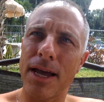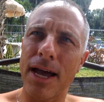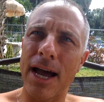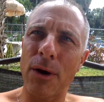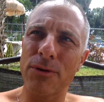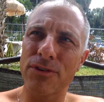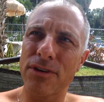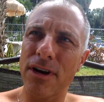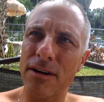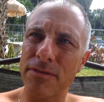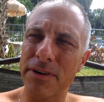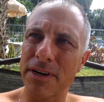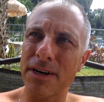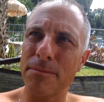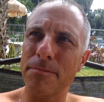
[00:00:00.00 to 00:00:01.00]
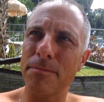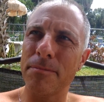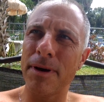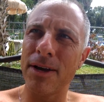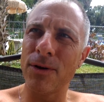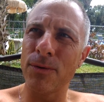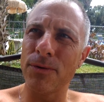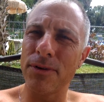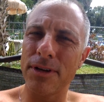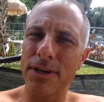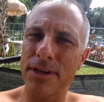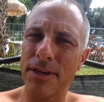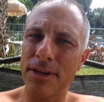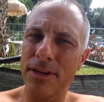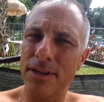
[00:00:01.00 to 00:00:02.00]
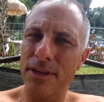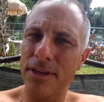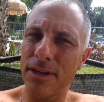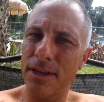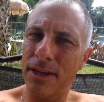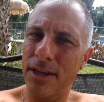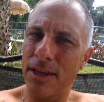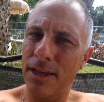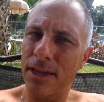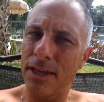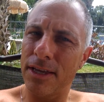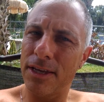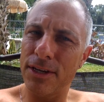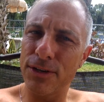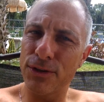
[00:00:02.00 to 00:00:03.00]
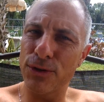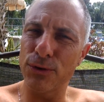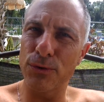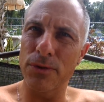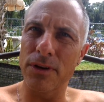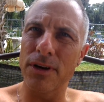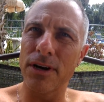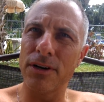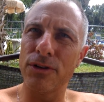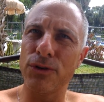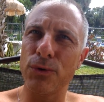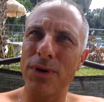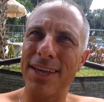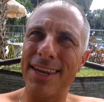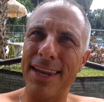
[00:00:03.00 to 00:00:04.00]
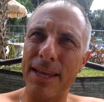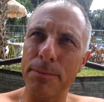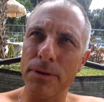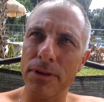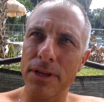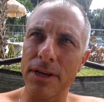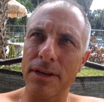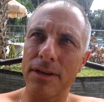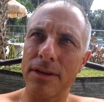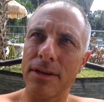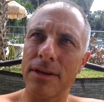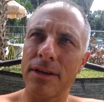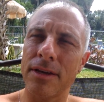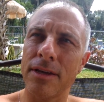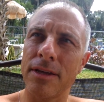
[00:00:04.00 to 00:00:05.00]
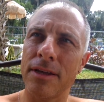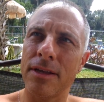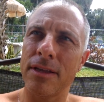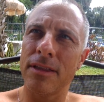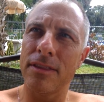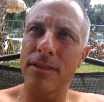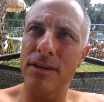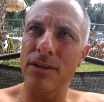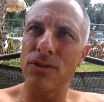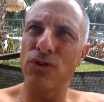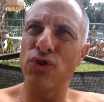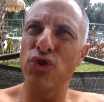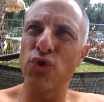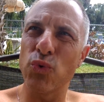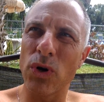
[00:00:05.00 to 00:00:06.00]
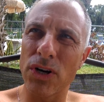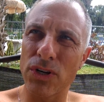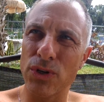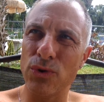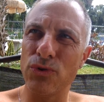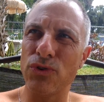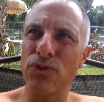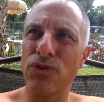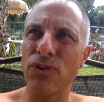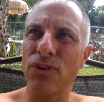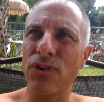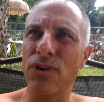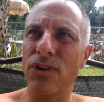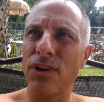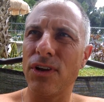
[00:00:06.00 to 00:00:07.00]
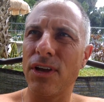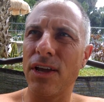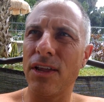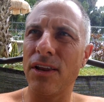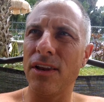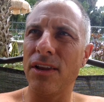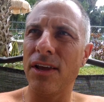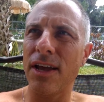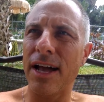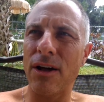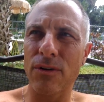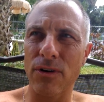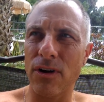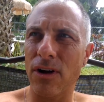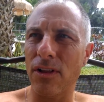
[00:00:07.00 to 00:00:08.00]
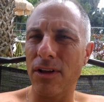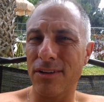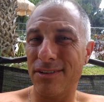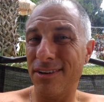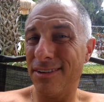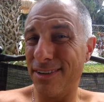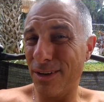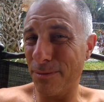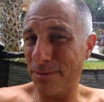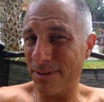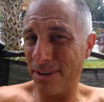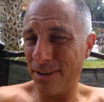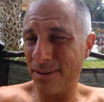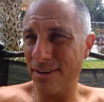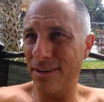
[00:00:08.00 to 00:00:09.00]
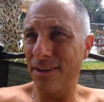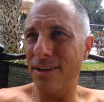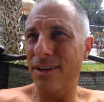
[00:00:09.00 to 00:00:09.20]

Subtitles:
I was covering up my own issues with regard to enabling these drug users and alcoholics. You understand what I'm saying?